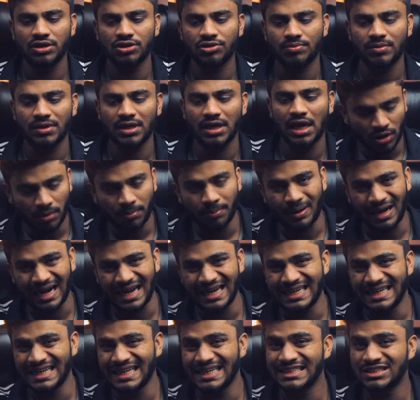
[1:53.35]
display.
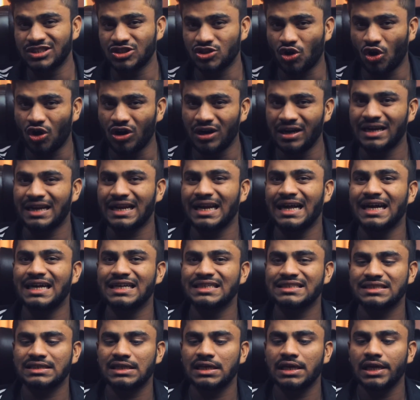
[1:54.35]
Brightness,
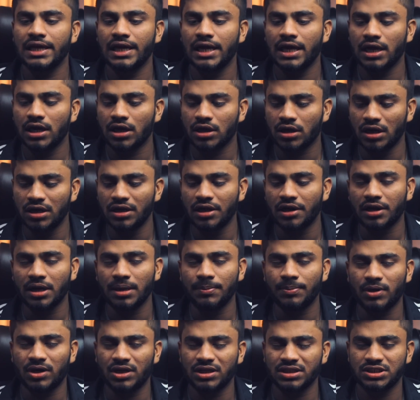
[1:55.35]
contrast, color
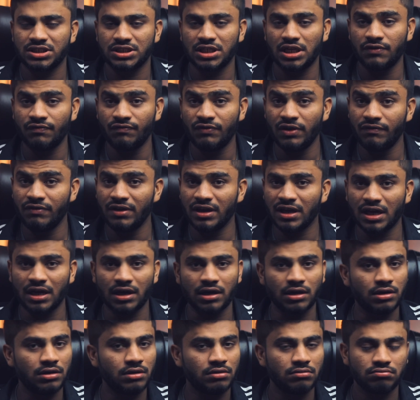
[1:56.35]
reproduction, viewing
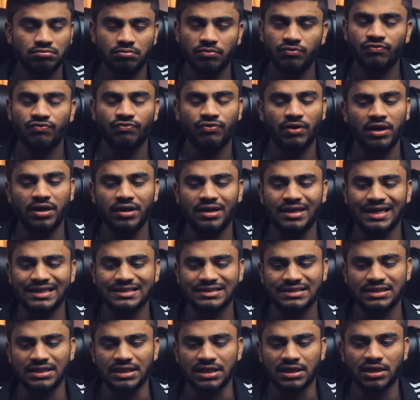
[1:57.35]
angle,
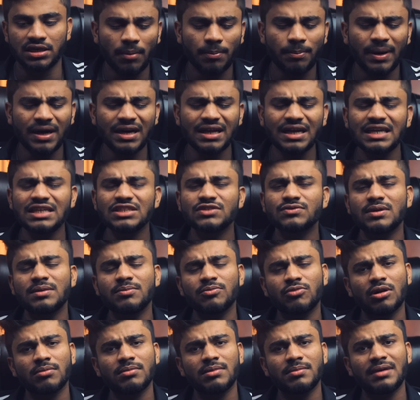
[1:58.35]
fantastic. But guys,
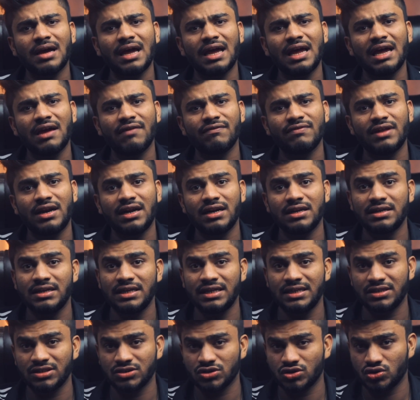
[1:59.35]
one problem I have, that
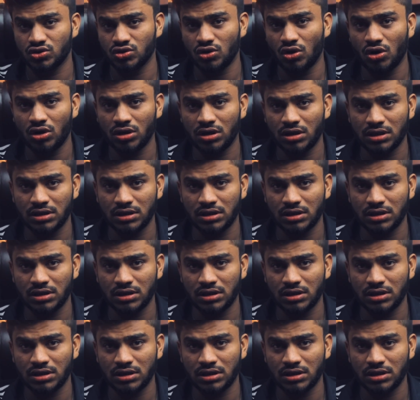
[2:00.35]
they does not